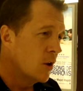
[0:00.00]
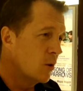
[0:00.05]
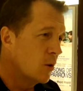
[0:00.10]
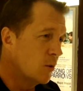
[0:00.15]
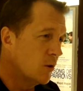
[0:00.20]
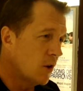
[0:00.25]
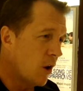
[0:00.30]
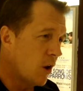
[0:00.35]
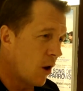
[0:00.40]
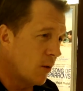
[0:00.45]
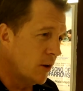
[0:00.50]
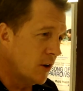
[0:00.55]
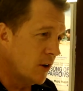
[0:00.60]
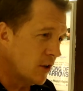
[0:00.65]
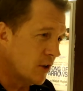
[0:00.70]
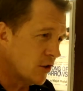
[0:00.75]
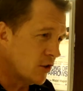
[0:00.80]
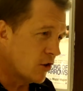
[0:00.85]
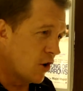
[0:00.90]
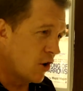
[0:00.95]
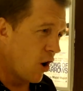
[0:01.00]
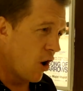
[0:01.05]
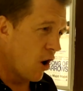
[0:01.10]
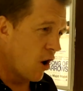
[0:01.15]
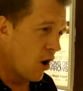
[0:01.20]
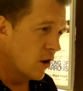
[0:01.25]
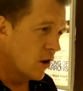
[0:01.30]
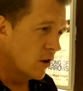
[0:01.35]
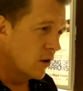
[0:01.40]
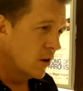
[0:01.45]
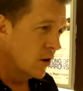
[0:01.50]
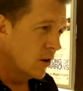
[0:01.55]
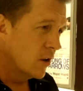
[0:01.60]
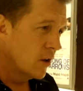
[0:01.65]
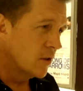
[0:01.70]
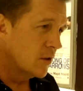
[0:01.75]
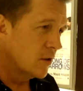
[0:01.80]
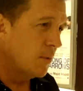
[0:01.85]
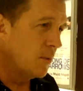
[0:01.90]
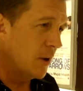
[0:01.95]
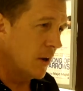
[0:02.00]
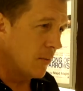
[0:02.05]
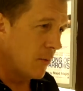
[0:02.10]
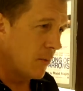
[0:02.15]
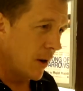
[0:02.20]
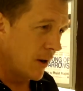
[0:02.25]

who was already a star, to be in